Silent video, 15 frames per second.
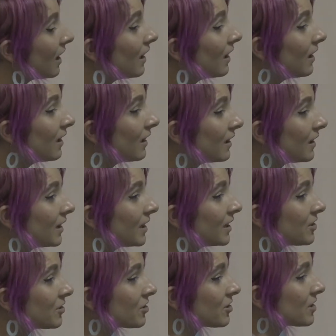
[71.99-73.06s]
more of these
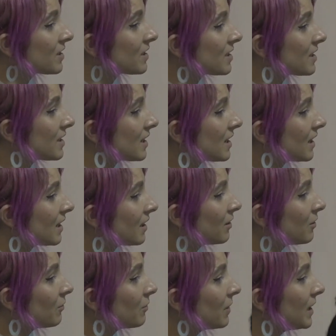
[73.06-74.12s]
people contributing
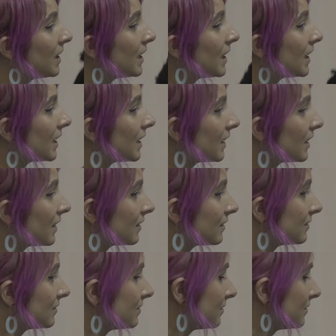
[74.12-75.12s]
to open source from this region.